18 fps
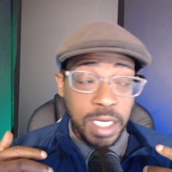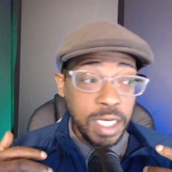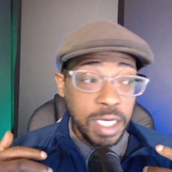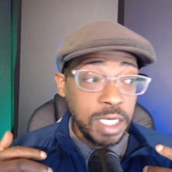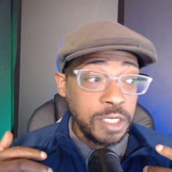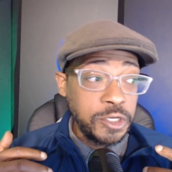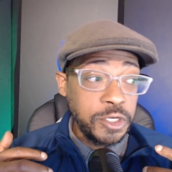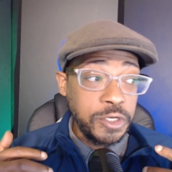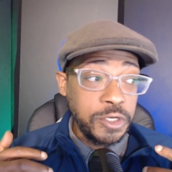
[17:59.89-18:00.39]

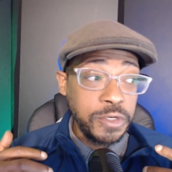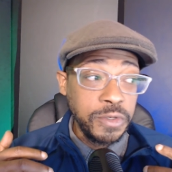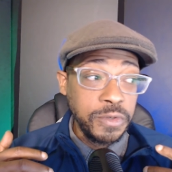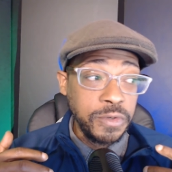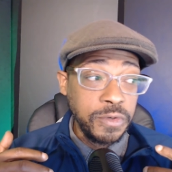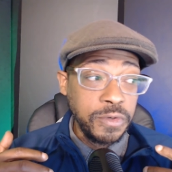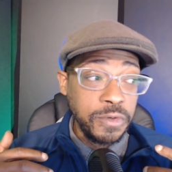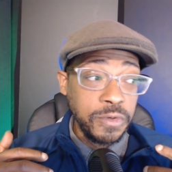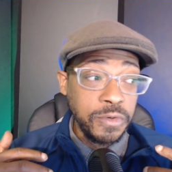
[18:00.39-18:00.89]
is
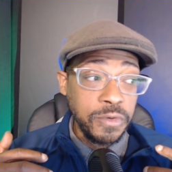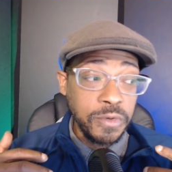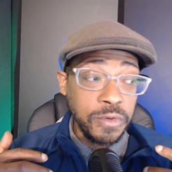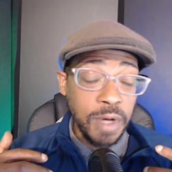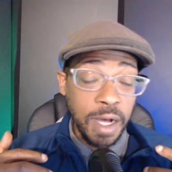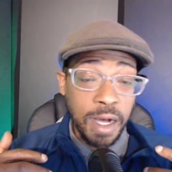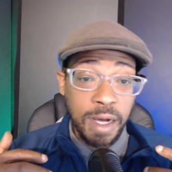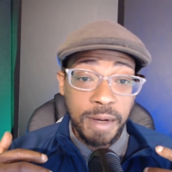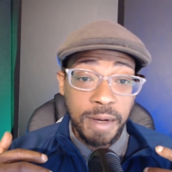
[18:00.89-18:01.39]

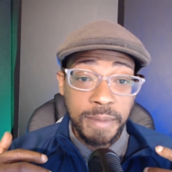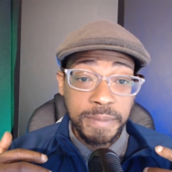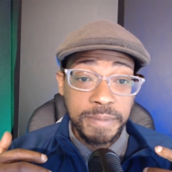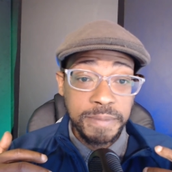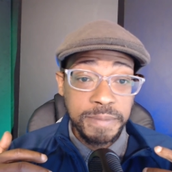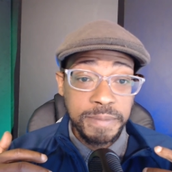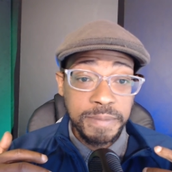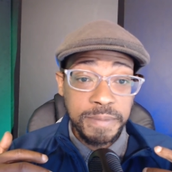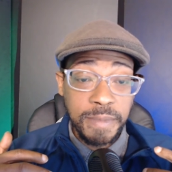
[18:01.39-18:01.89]
to,
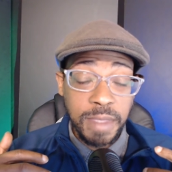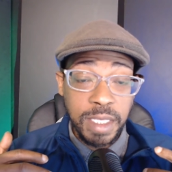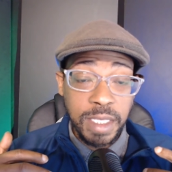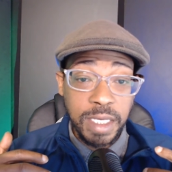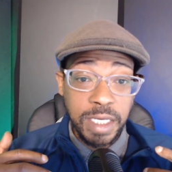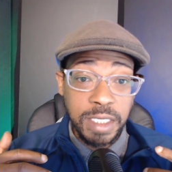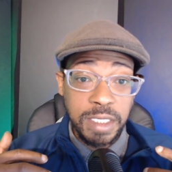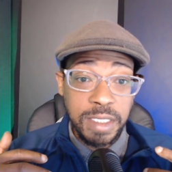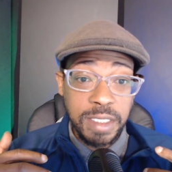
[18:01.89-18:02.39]
um,
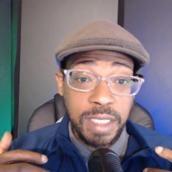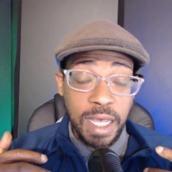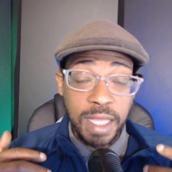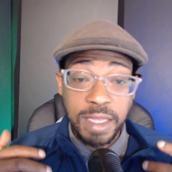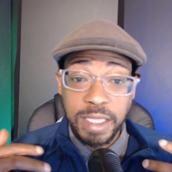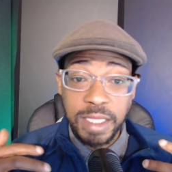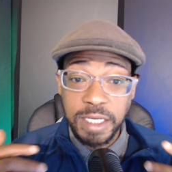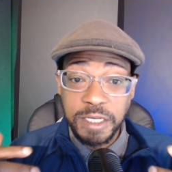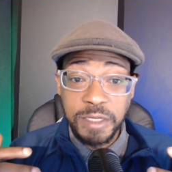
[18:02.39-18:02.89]
is
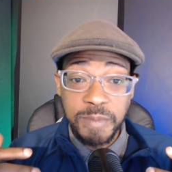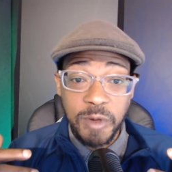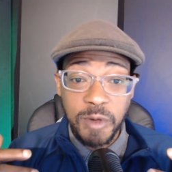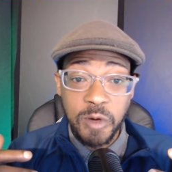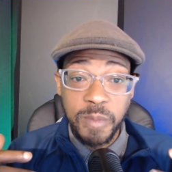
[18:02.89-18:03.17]
at this